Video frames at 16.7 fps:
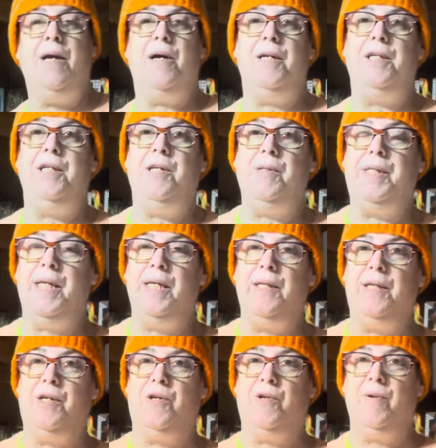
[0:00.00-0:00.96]
on using
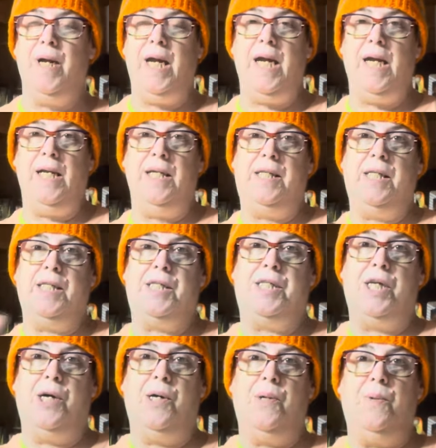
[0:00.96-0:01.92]
the green to
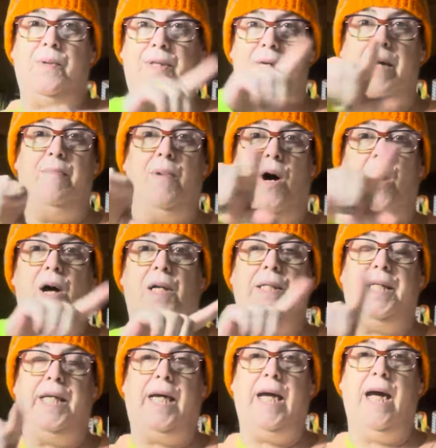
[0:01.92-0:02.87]
sew them all
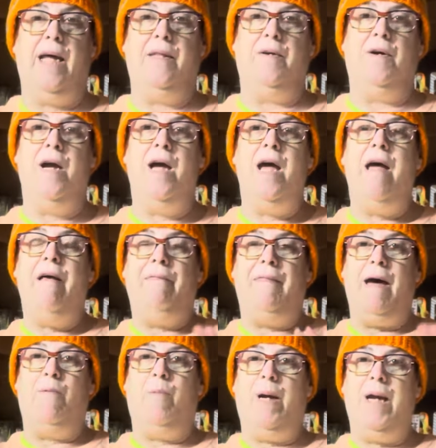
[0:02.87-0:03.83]
together.
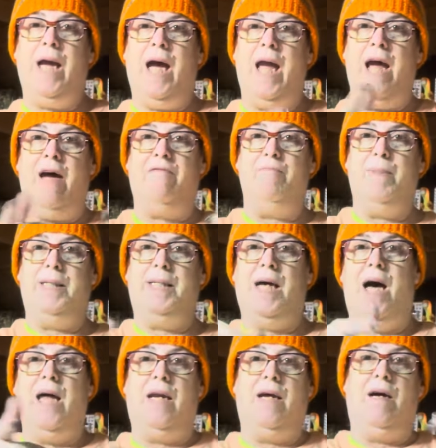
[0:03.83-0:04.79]
That way I have
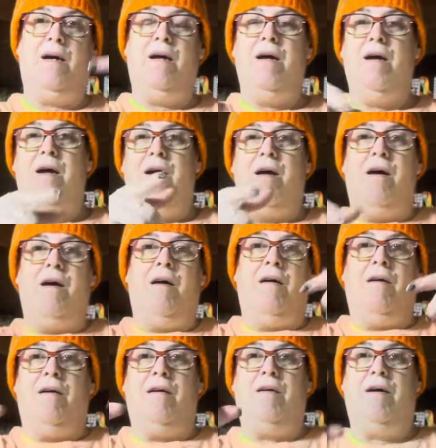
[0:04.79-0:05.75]
Madonna,
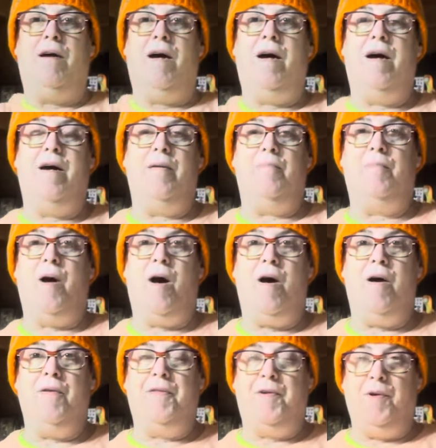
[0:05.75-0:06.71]
um,
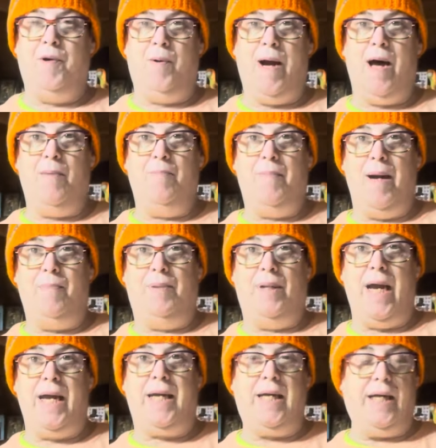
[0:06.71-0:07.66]
all throughout my
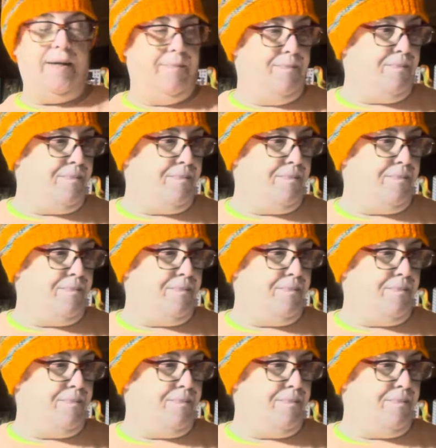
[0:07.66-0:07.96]
blanket.